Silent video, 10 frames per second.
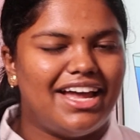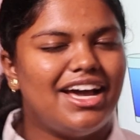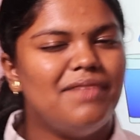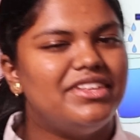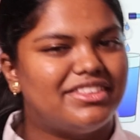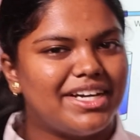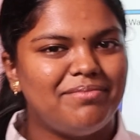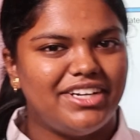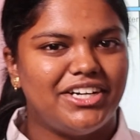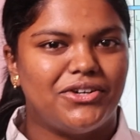and I am the
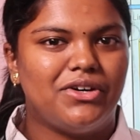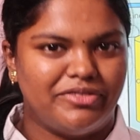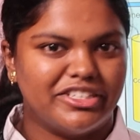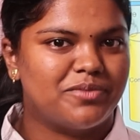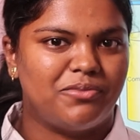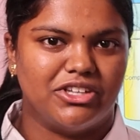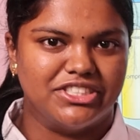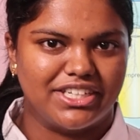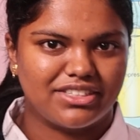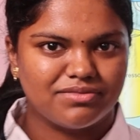team leader of this
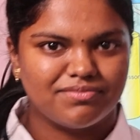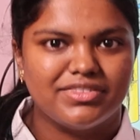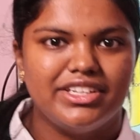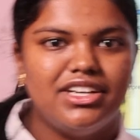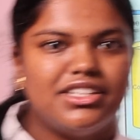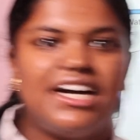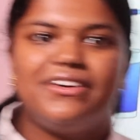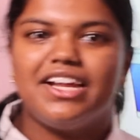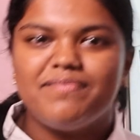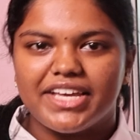project.
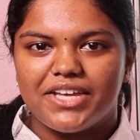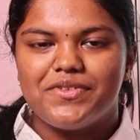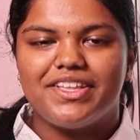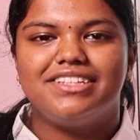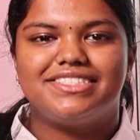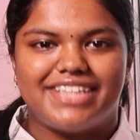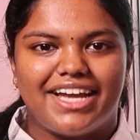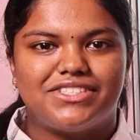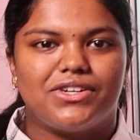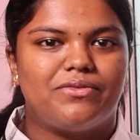Now let me give you the
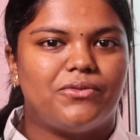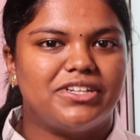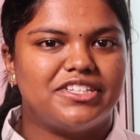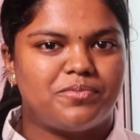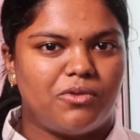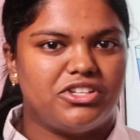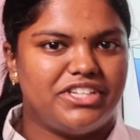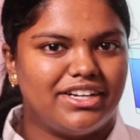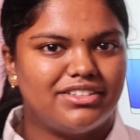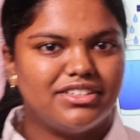insights of what this
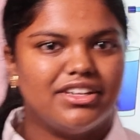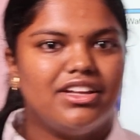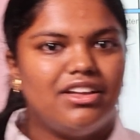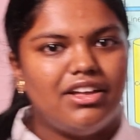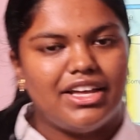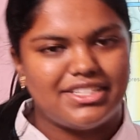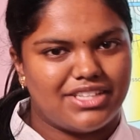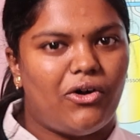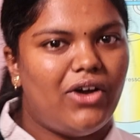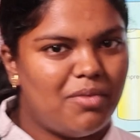project
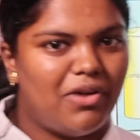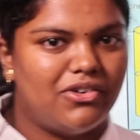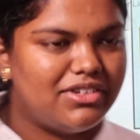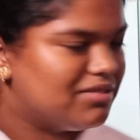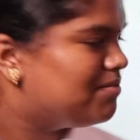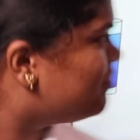is all about.